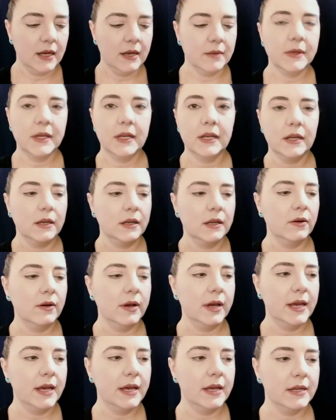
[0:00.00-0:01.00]
I'm going to go
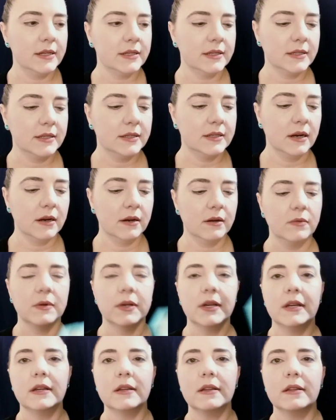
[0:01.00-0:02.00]
ahead and start
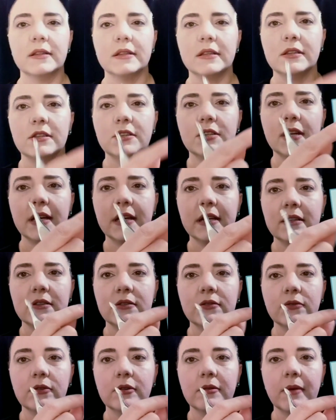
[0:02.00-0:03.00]
with this shade
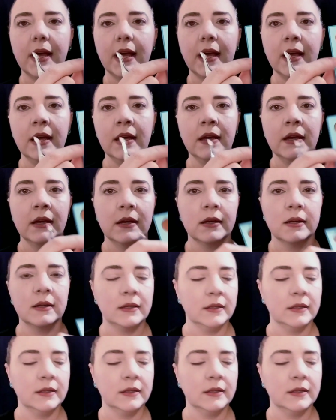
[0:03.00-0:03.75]
Sorbet.